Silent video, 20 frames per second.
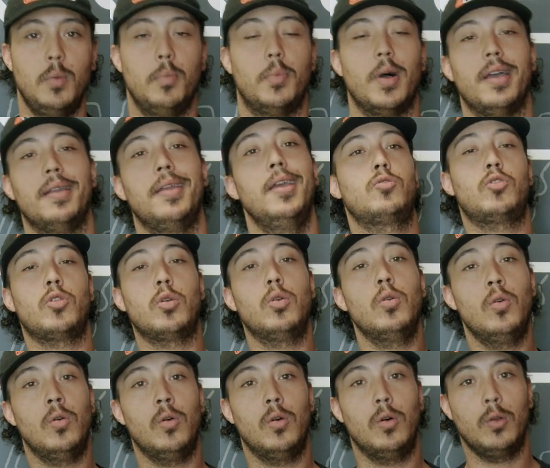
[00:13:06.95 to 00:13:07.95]
but
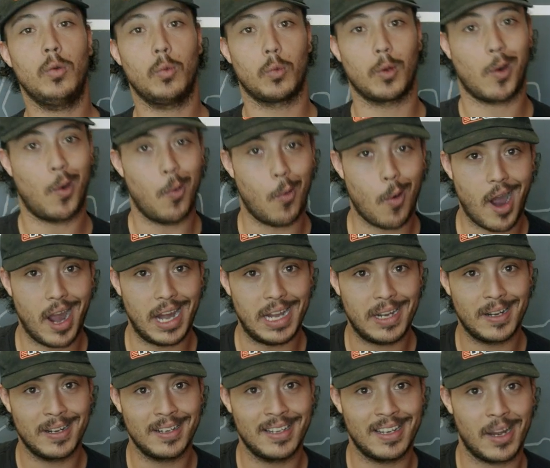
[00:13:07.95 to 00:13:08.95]
tool
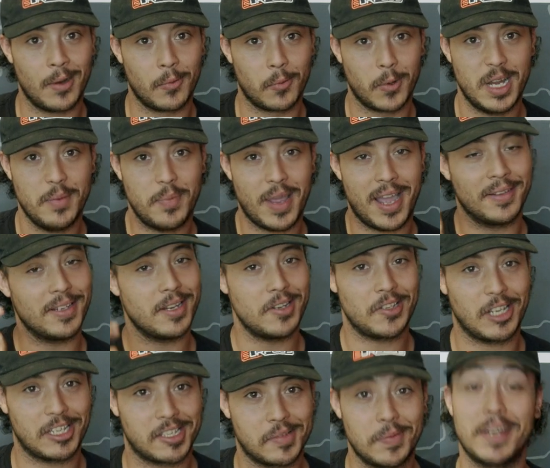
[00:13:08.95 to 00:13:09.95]
required rebound
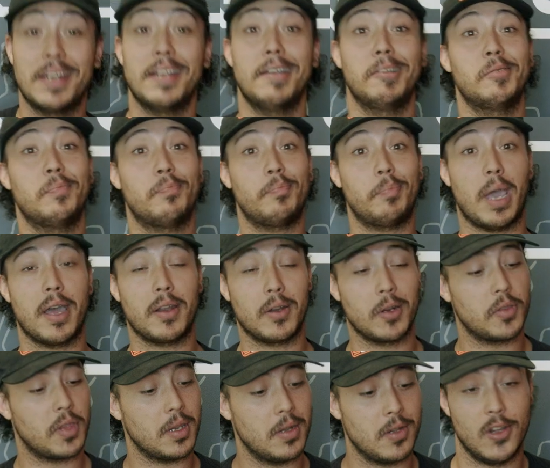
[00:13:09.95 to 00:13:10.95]
adjustment is
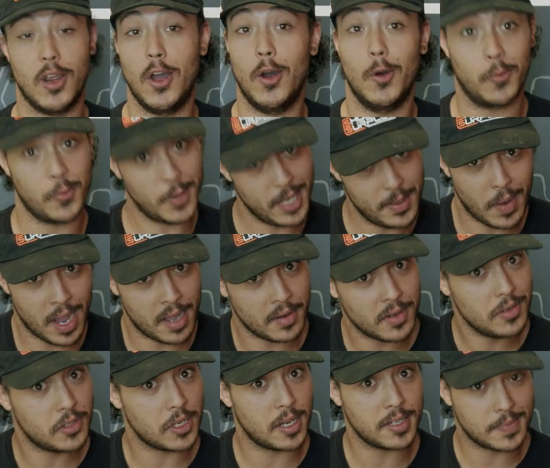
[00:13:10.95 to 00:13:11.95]
better than no rebound
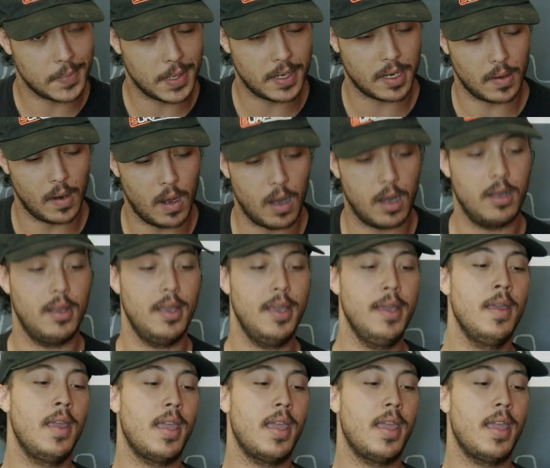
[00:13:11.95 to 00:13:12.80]
adjustment at all.